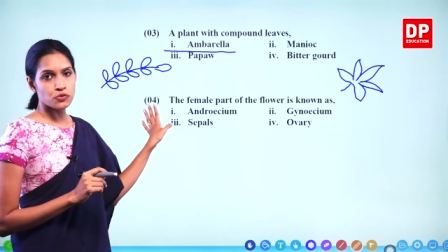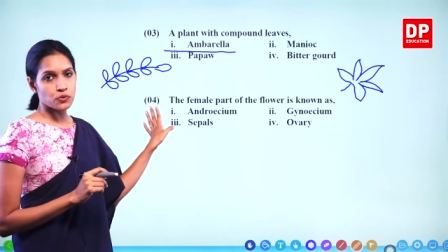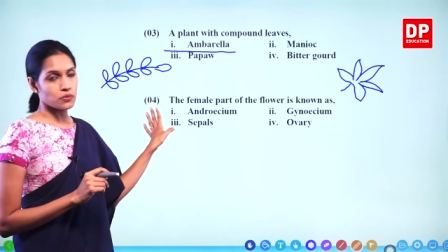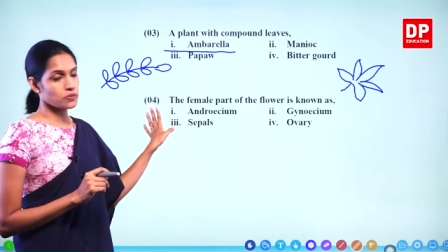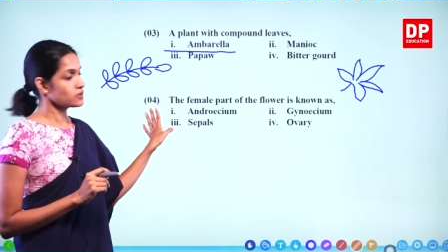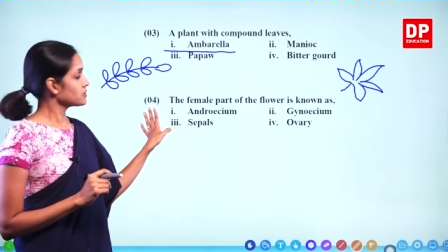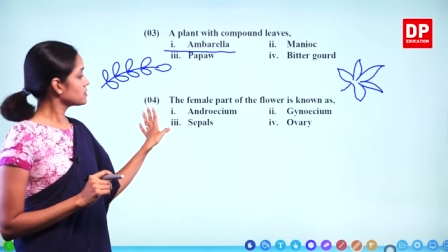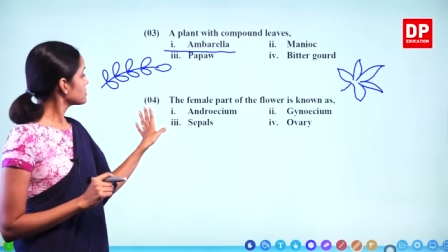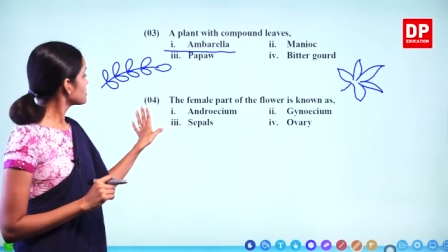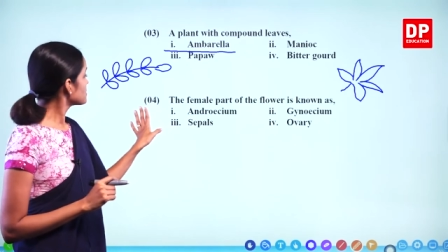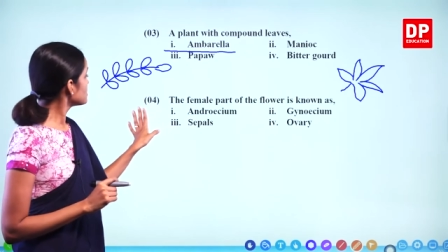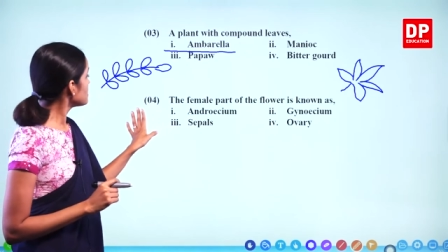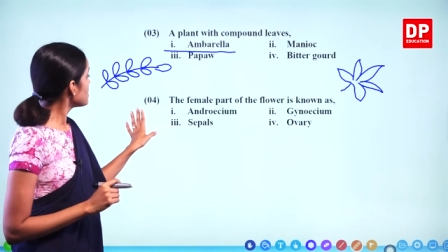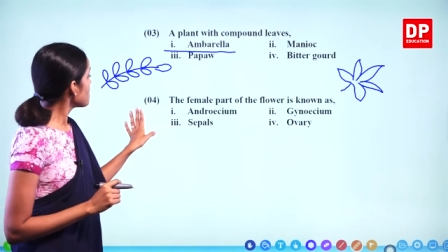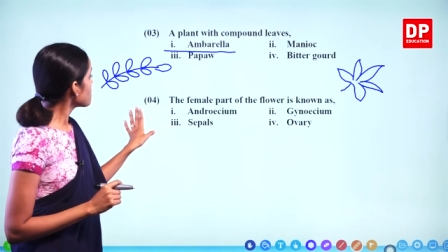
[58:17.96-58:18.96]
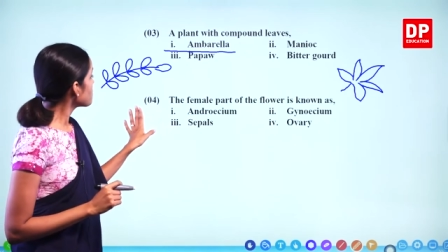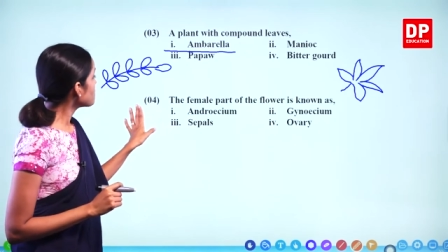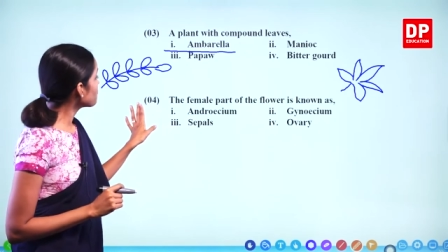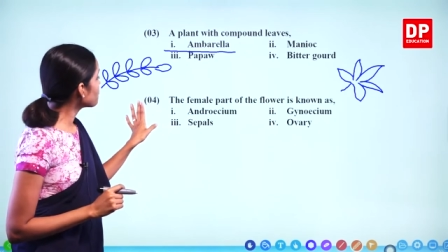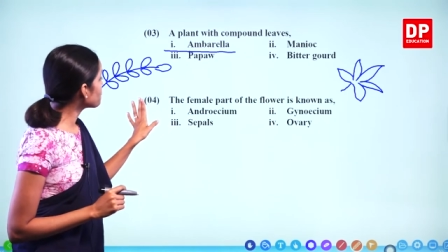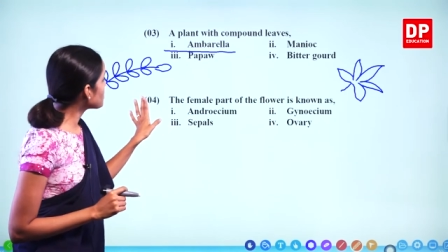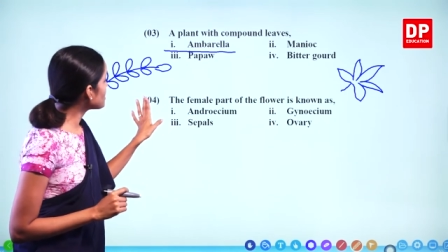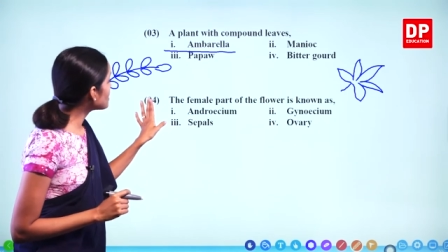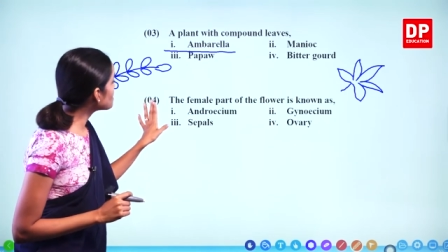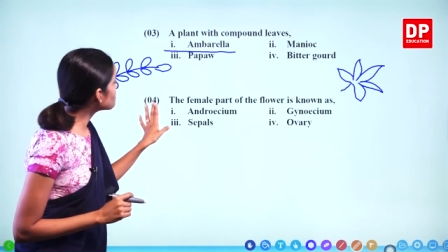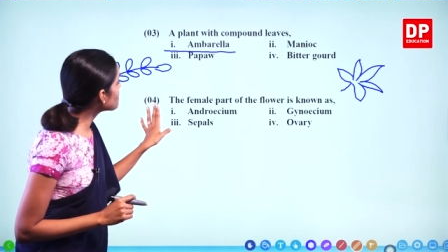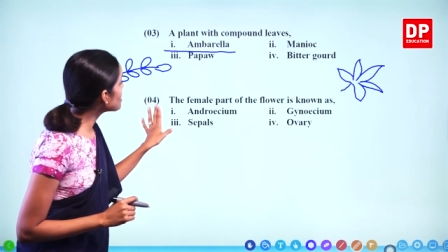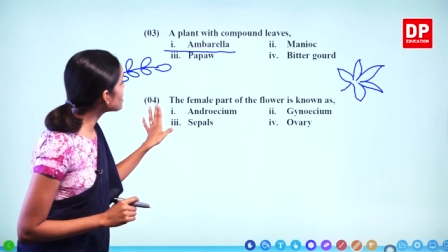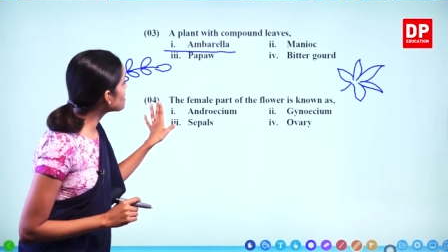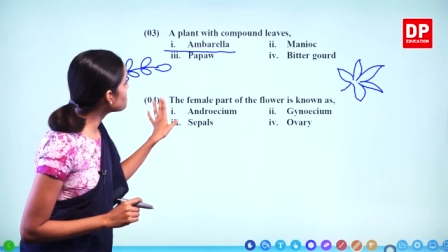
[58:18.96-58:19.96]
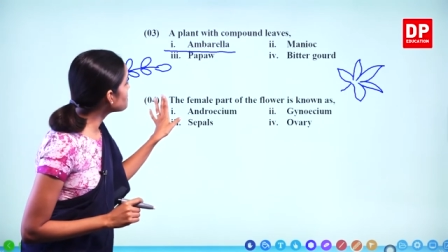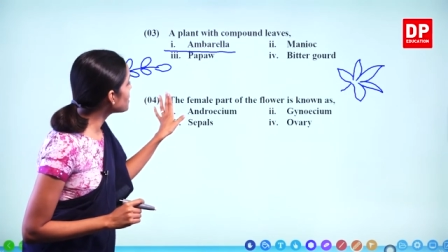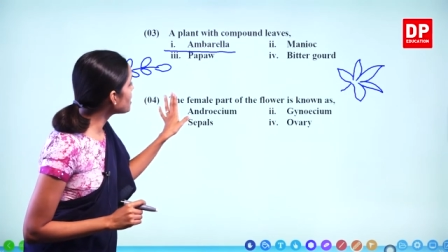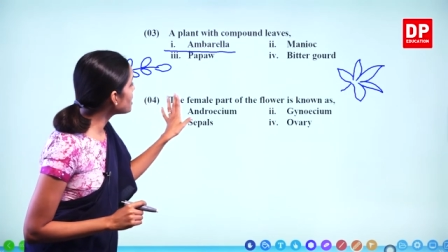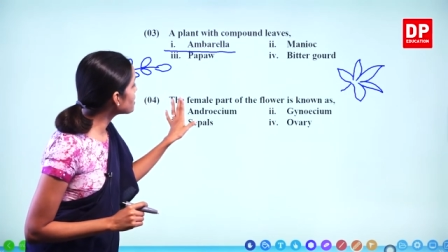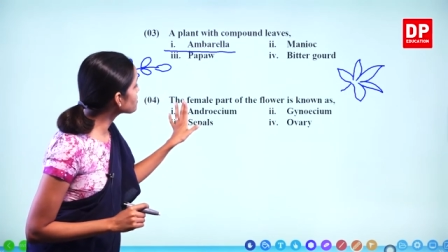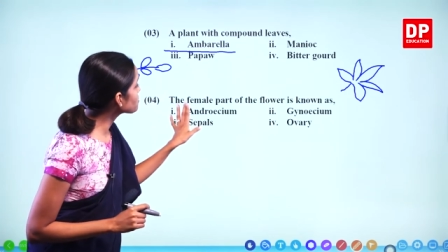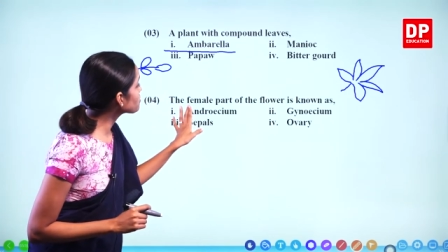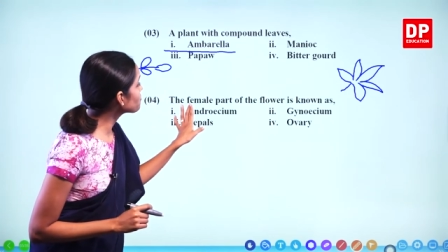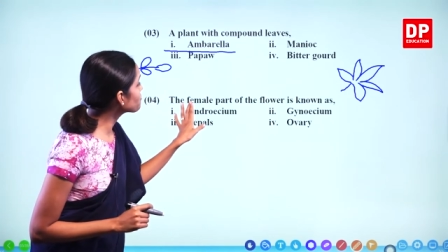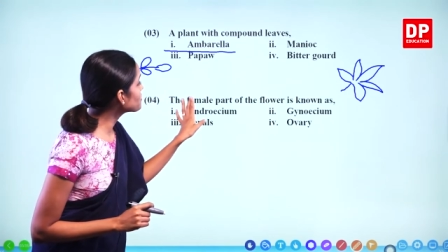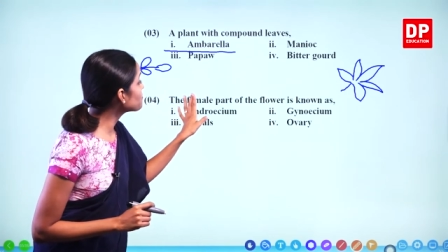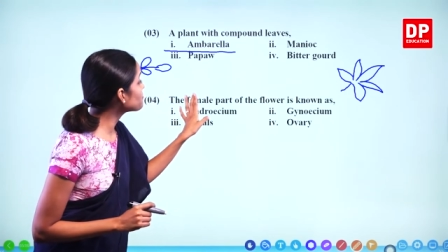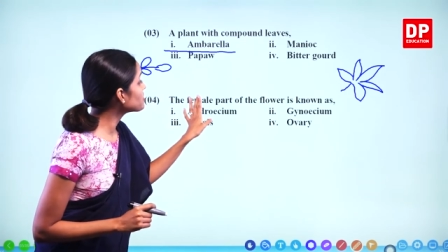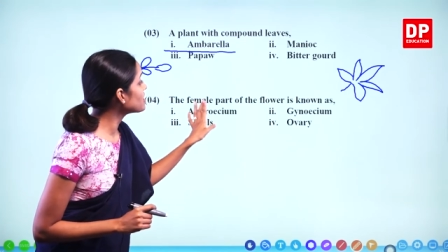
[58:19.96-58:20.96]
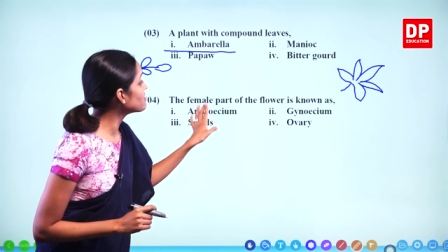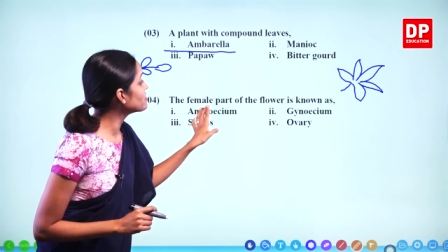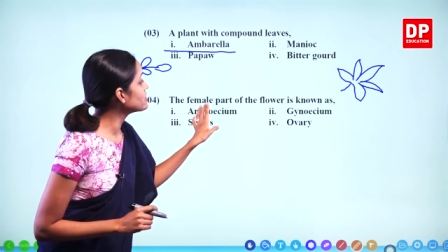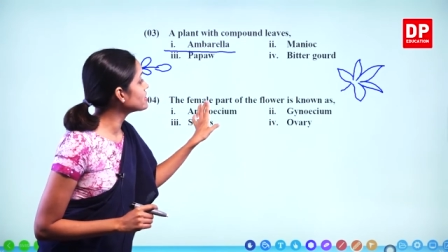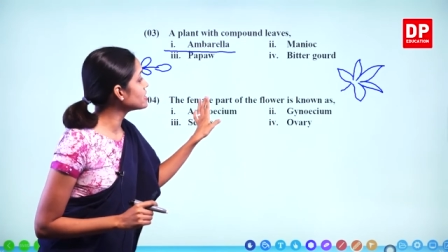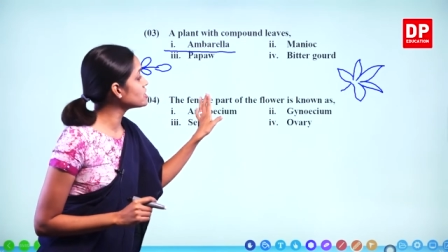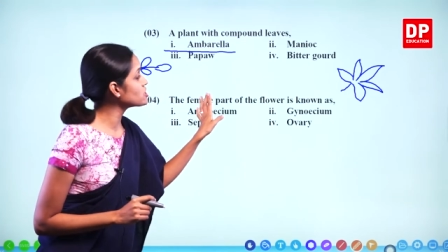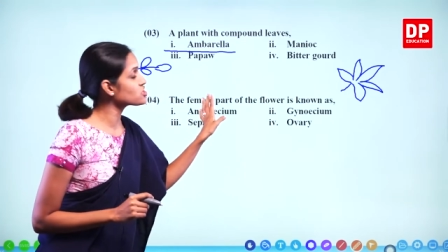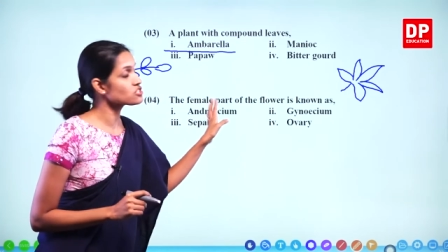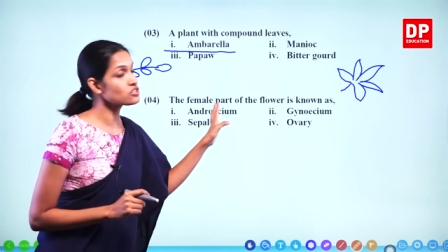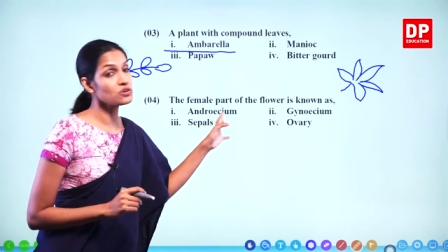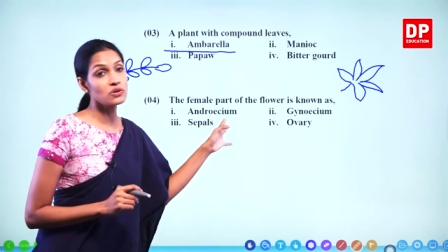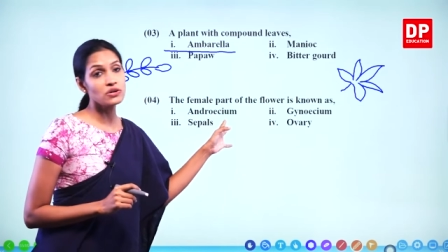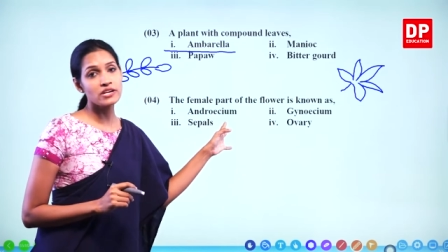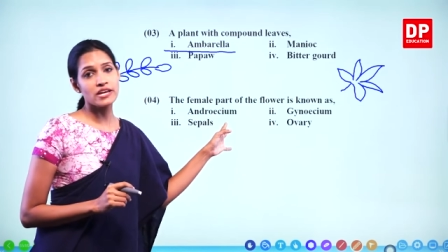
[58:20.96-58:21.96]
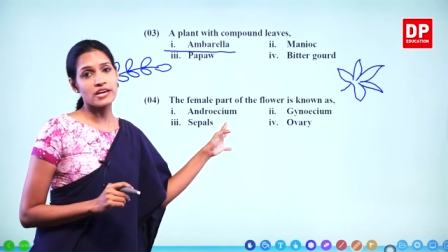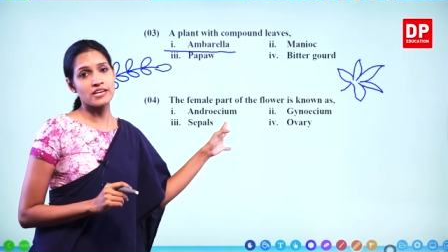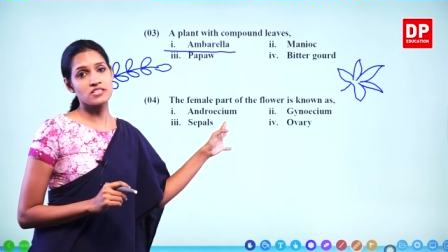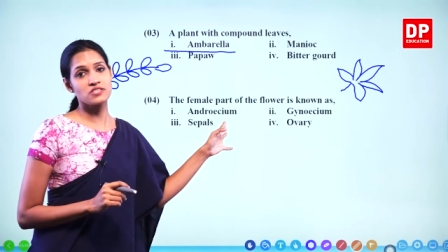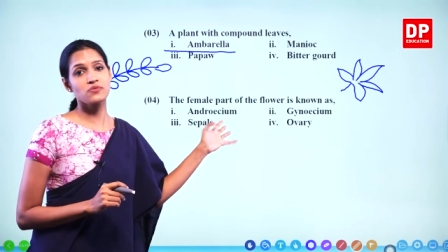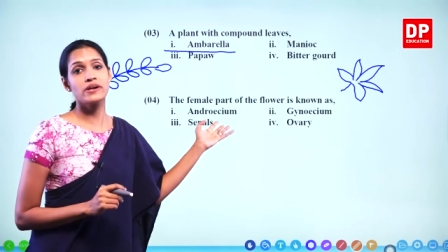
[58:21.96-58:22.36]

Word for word: four. The female part of the flower is known as.